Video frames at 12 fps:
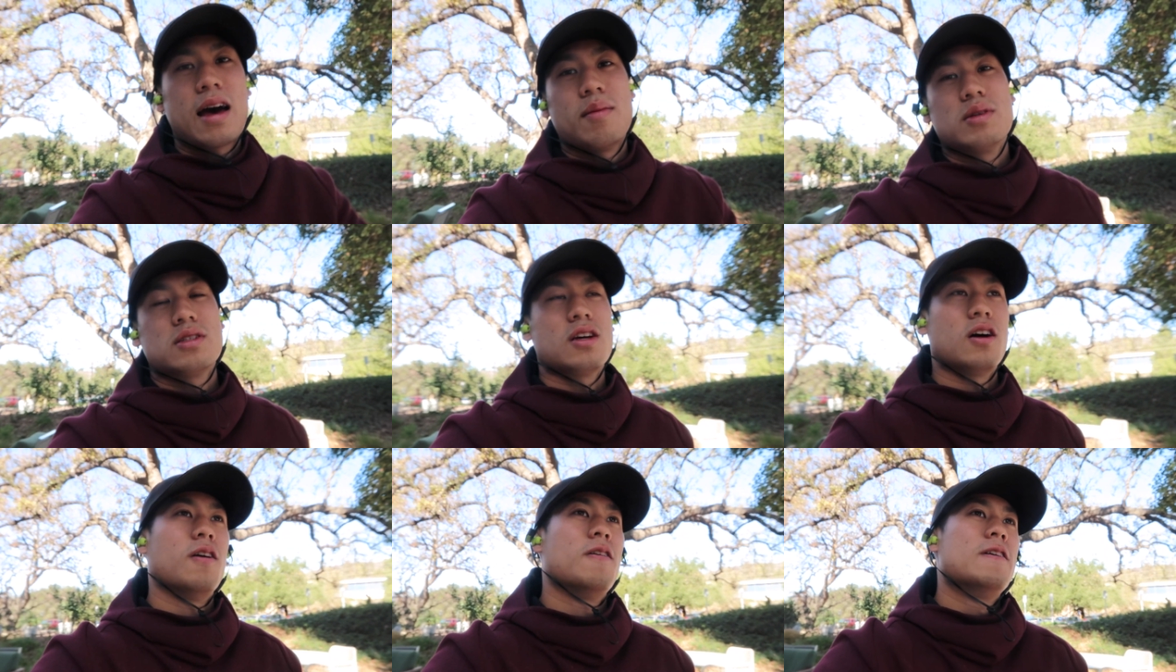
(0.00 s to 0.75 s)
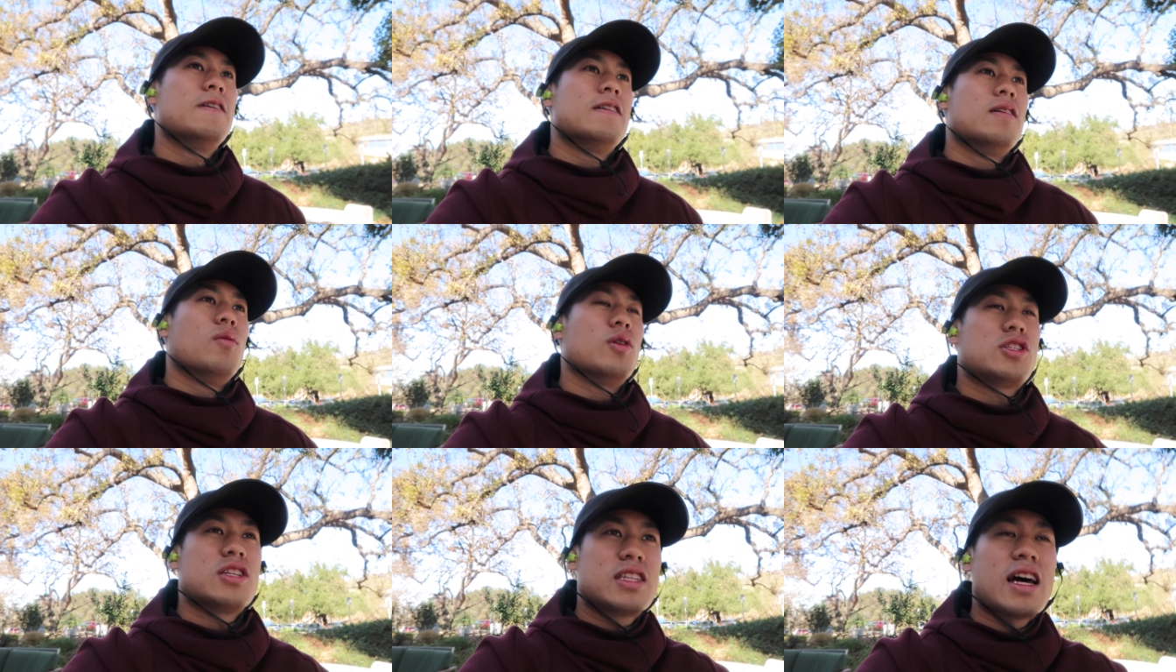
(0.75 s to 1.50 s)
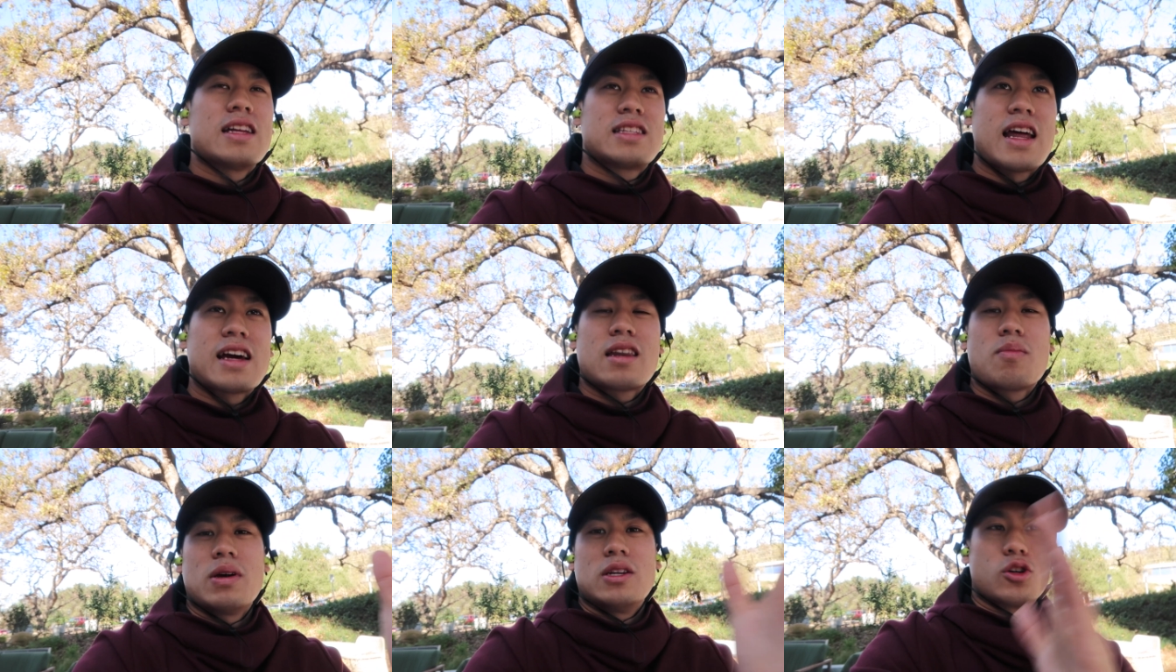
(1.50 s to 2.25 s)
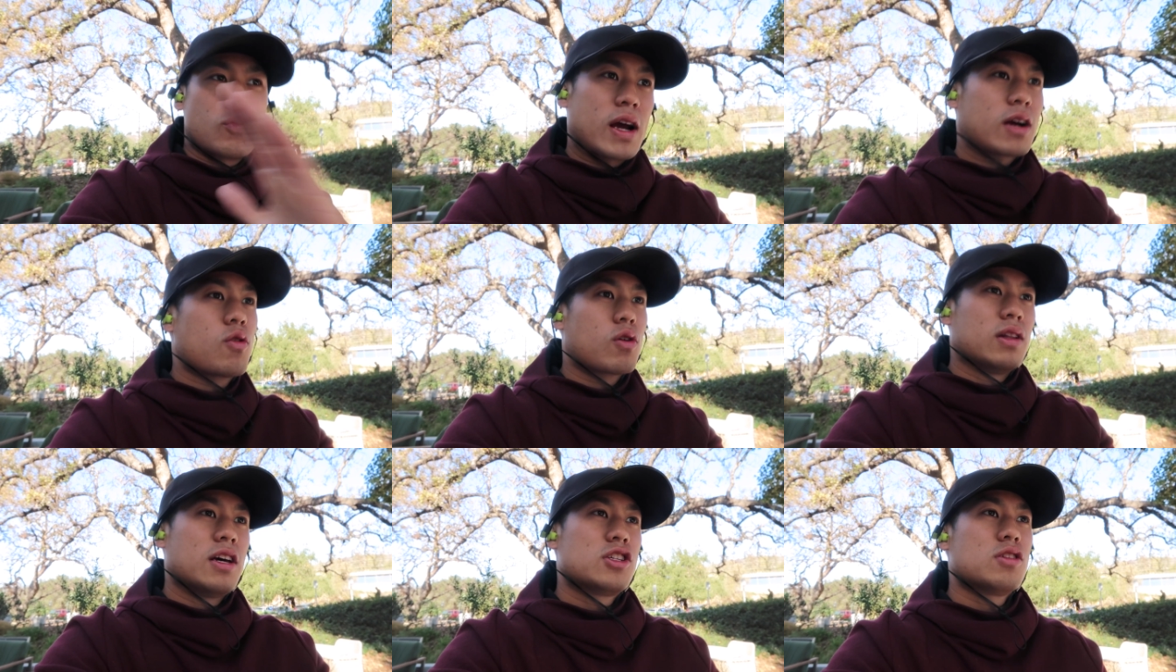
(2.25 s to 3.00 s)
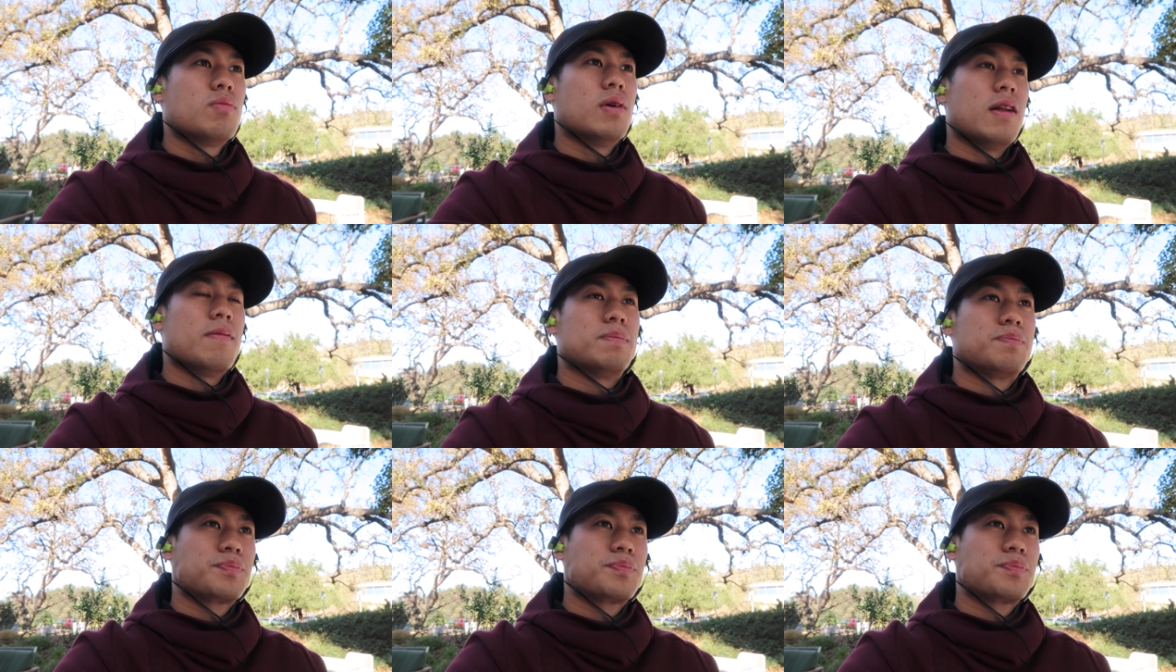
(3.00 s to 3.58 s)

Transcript: abs so which it's not it's not going to be a direct correlation but